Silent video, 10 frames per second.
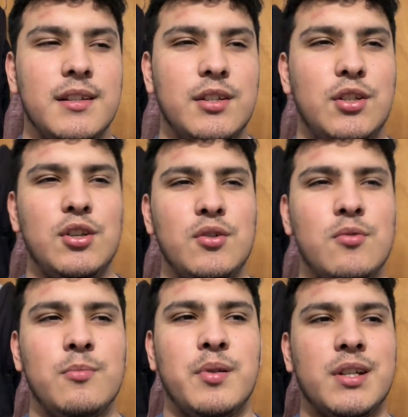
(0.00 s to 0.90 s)
to
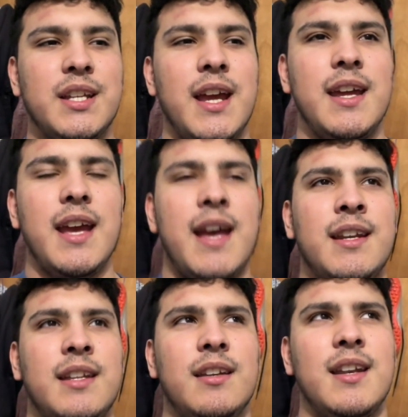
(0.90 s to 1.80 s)
do per se.
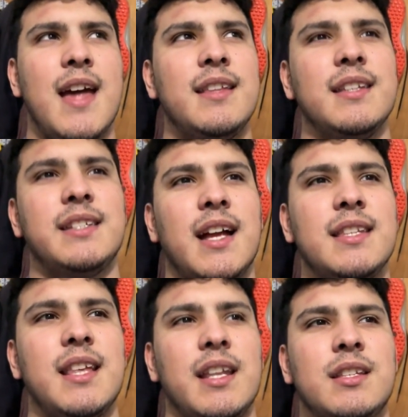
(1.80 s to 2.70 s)
And not in the
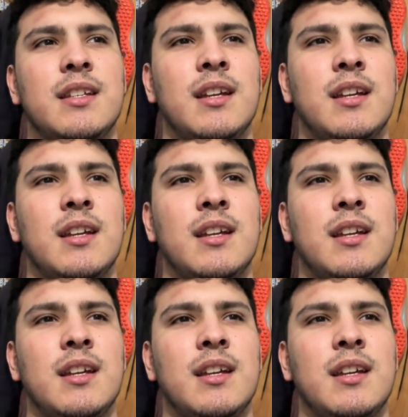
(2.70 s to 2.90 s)
sense that it's,